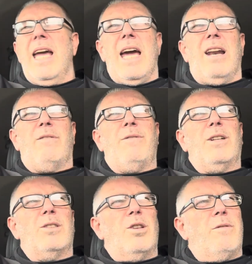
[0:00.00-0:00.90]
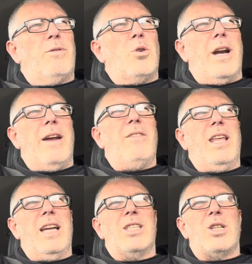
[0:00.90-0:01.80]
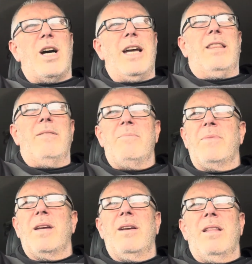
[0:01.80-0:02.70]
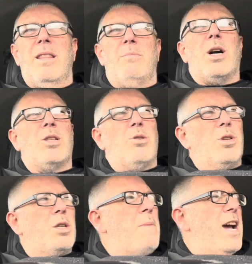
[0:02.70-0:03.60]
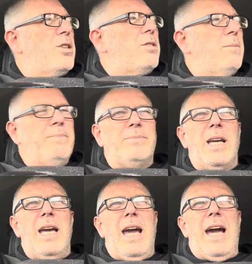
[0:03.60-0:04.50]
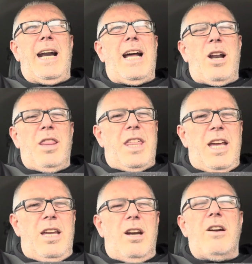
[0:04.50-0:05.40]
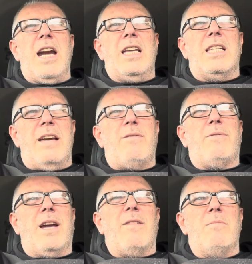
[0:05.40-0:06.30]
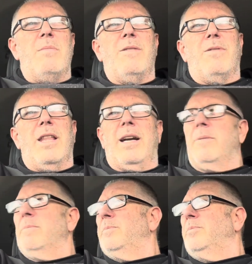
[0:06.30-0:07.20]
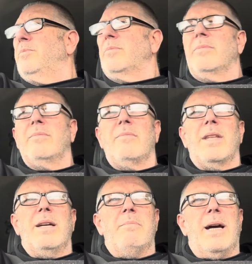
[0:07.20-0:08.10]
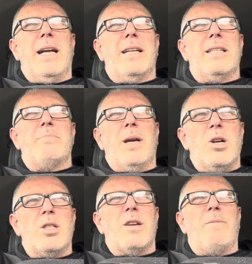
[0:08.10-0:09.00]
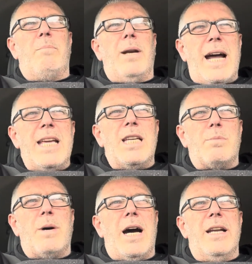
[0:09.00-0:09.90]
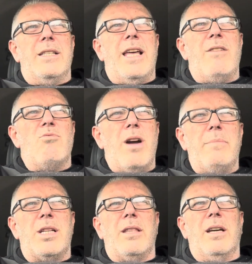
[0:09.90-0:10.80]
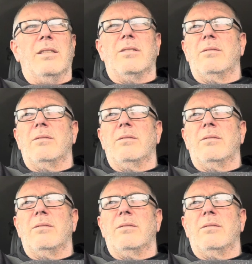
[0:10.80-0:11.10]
and fell to the floor, and everything inside the box was smashed. And I don't think your granny's ever forgiven me for that. But it's because of bloody spiders. They're rubbish things.